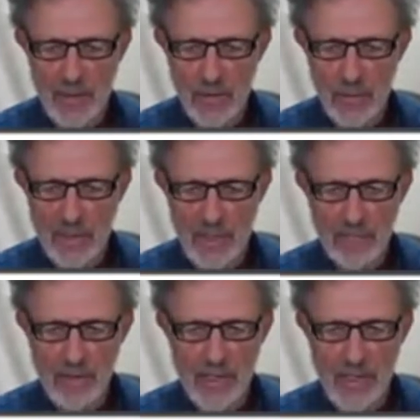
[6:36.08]
You would
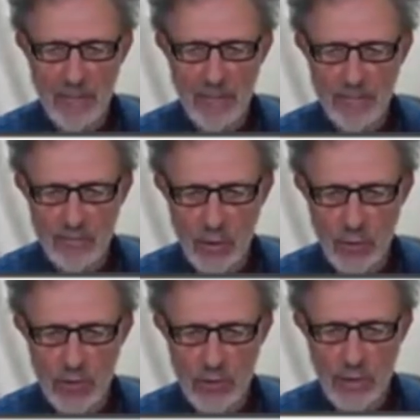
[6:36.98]
have a type of
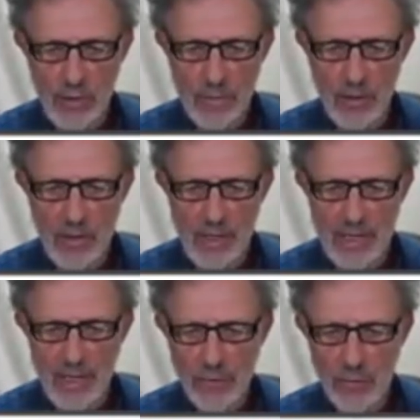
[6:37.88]
float or double,
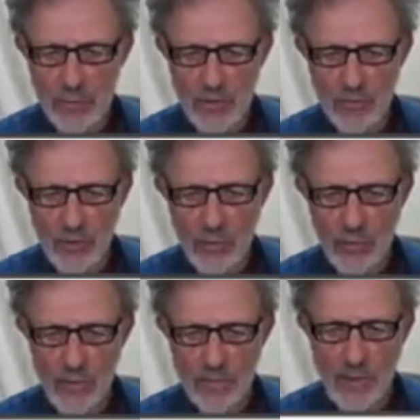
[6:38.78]
and your result
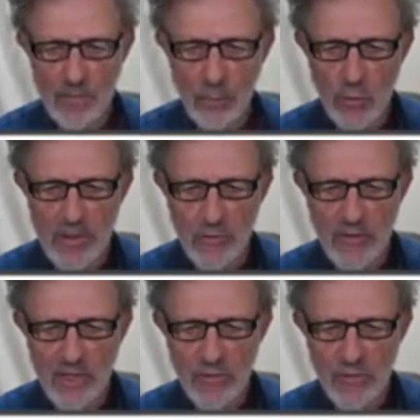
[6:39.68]
would be
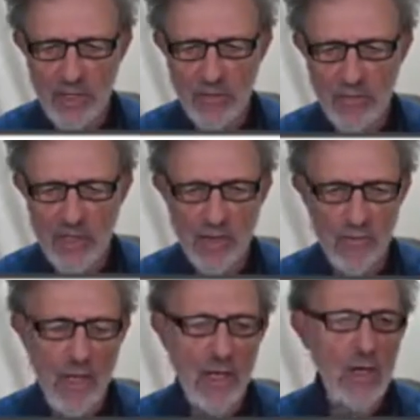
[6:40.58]
0.666.
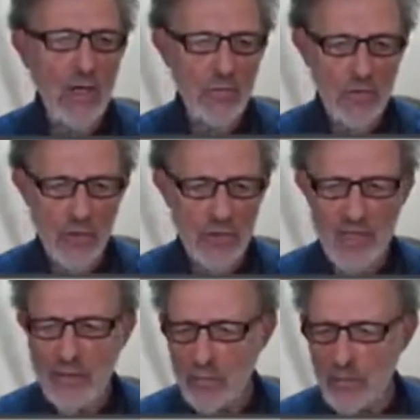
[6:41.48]
So
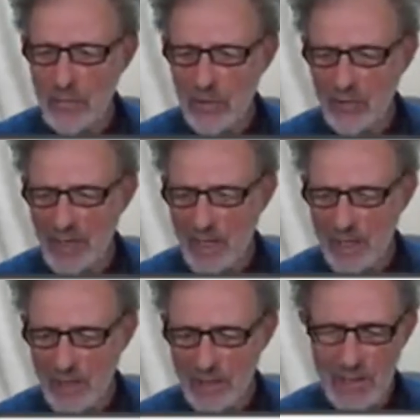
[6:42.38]
this
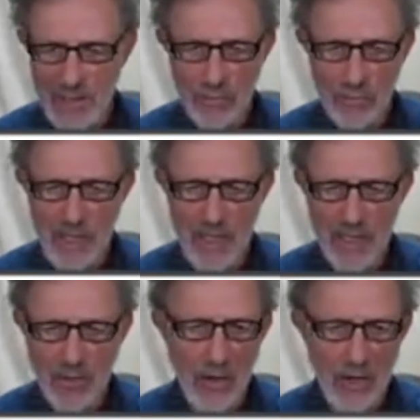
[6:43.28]
mistake gets
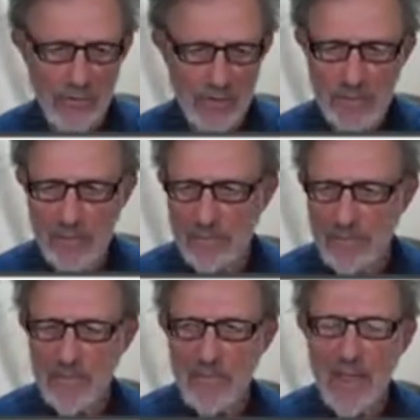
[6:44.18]
made often
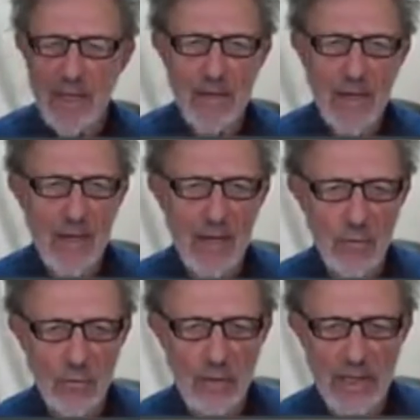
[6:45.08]

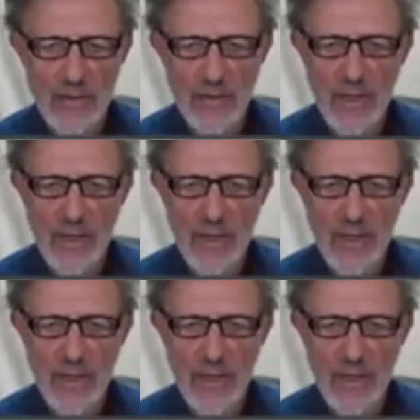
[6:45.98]
when